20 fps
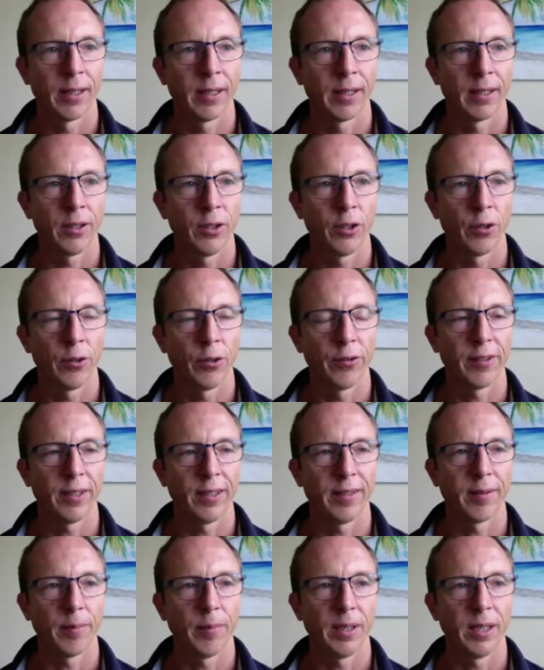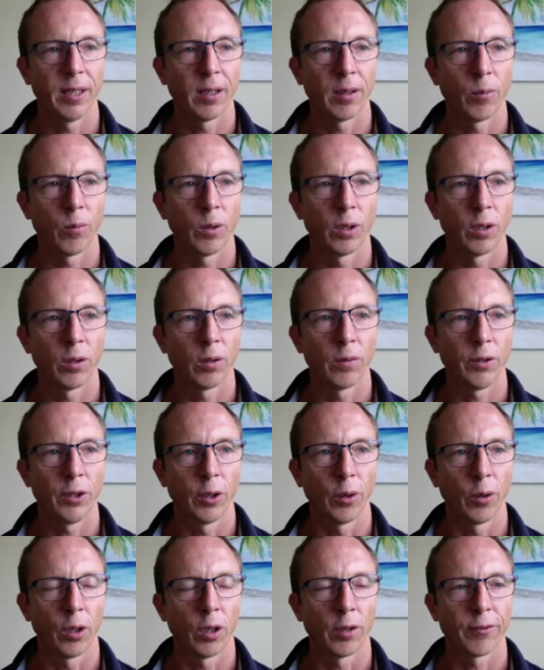you know, you said to me, well, you
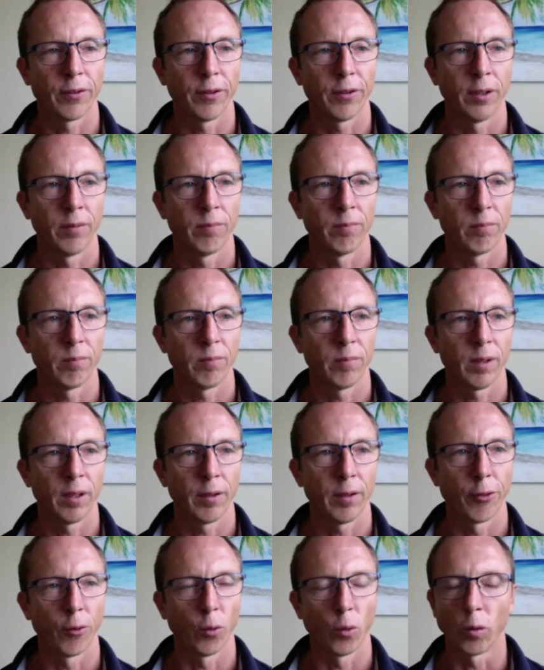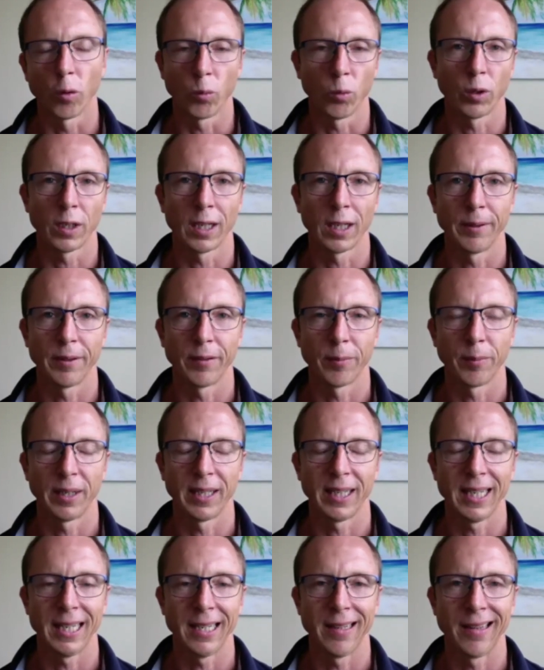know, often a thought will come into my
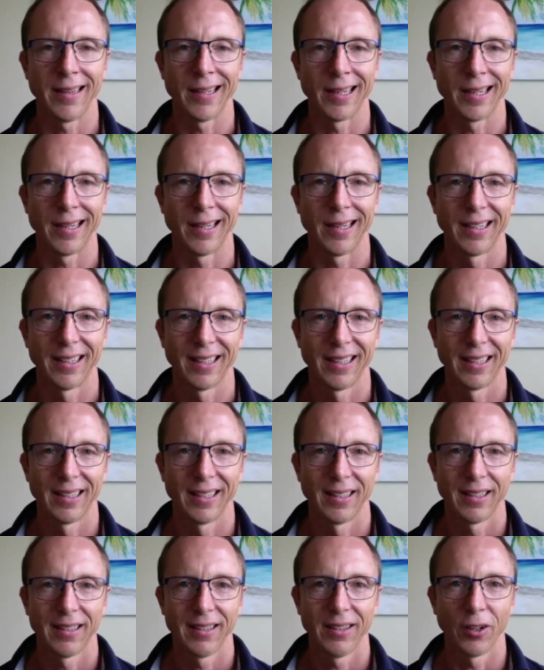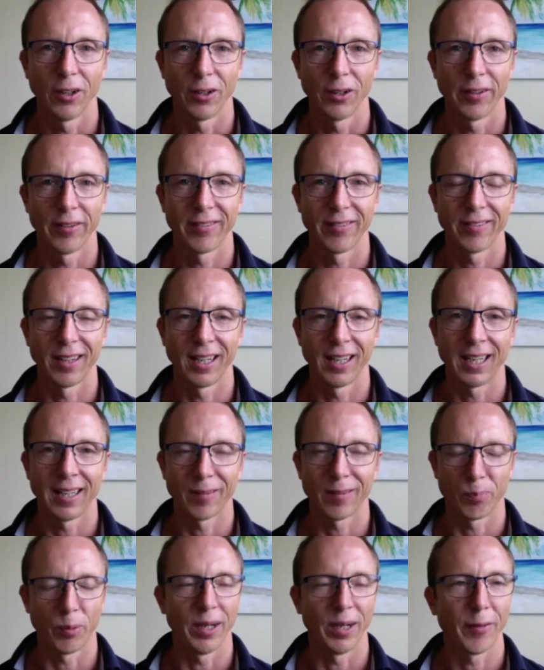head that, you know, this is the
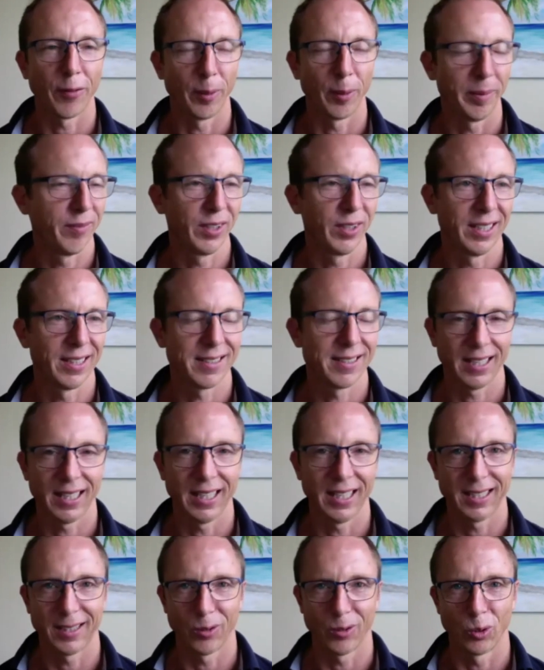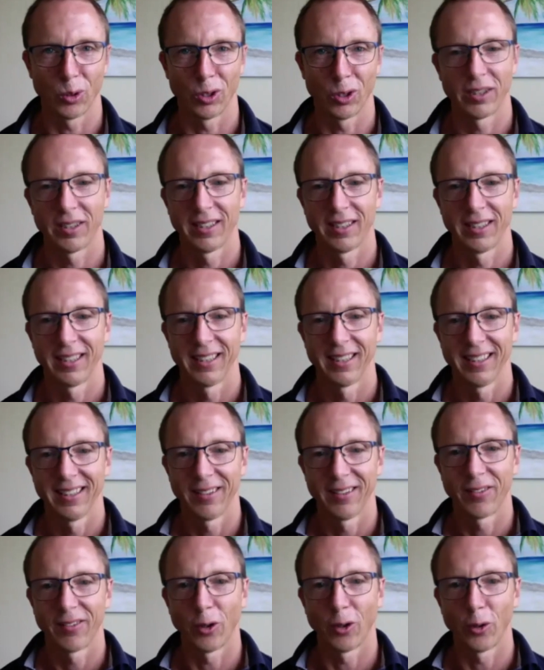last breath I'm ever going to take, or
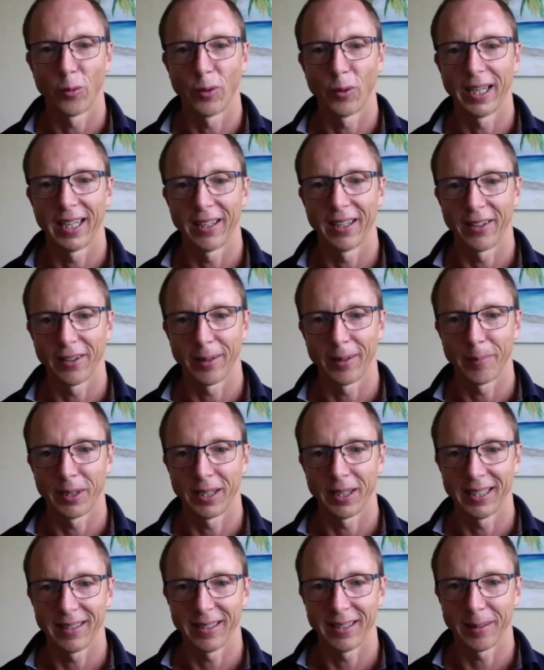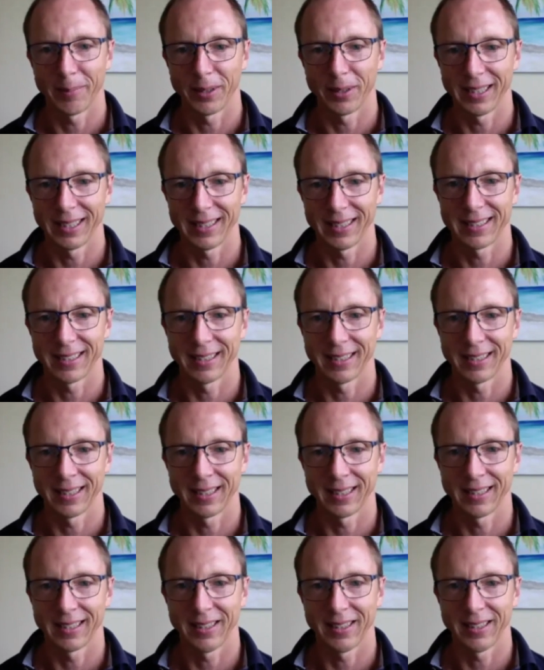turn around, I might want
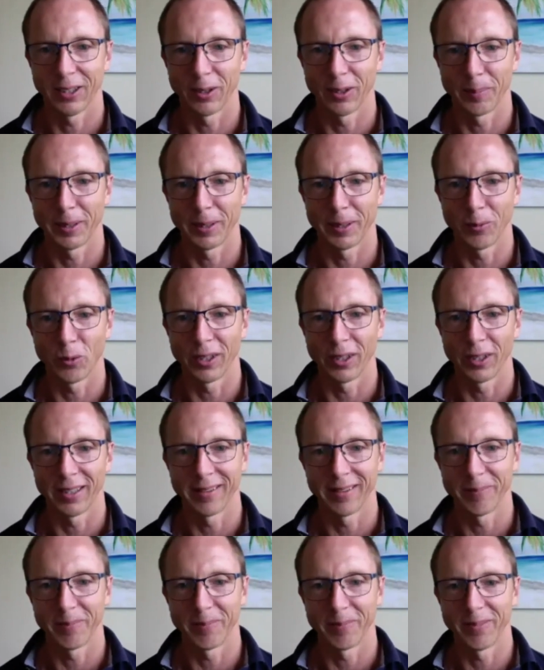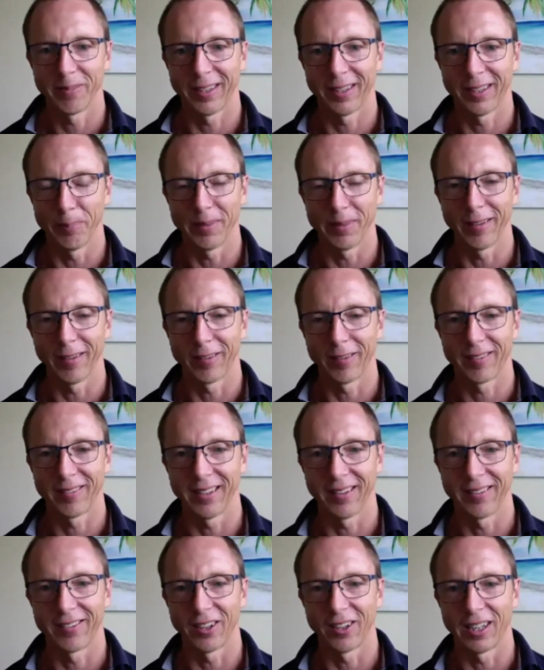to skip this
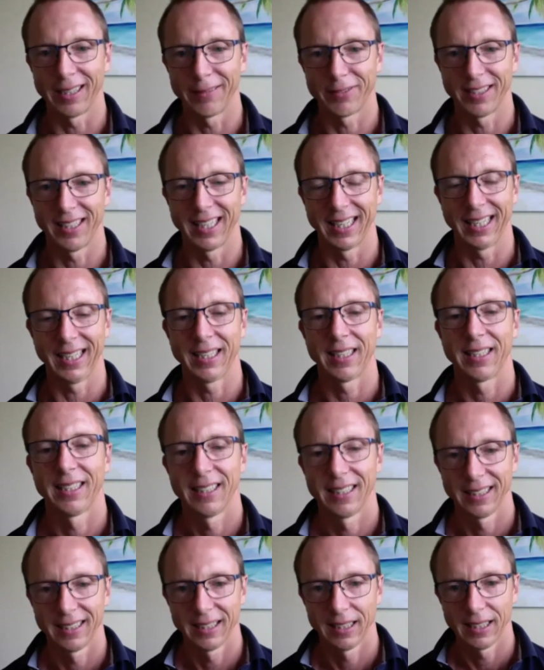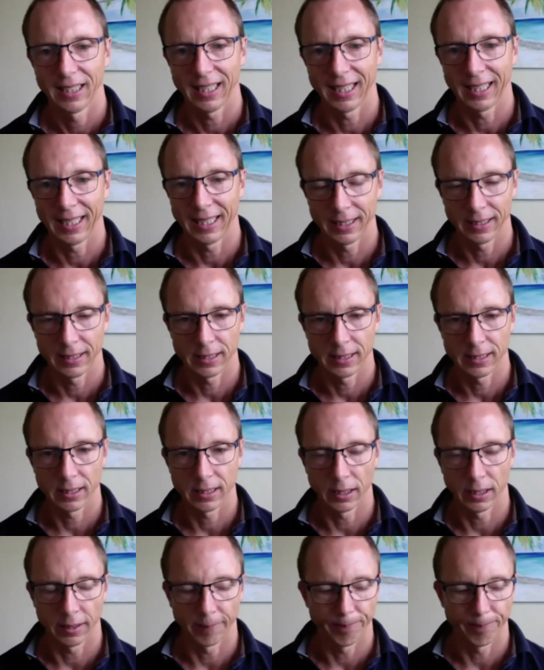dive today. And
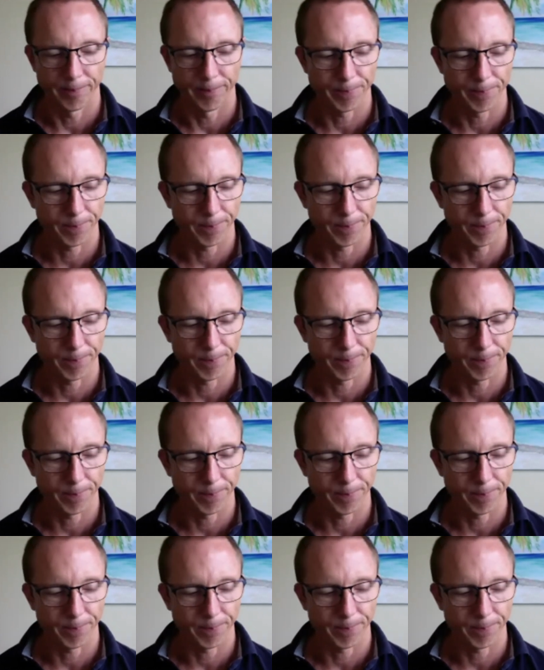you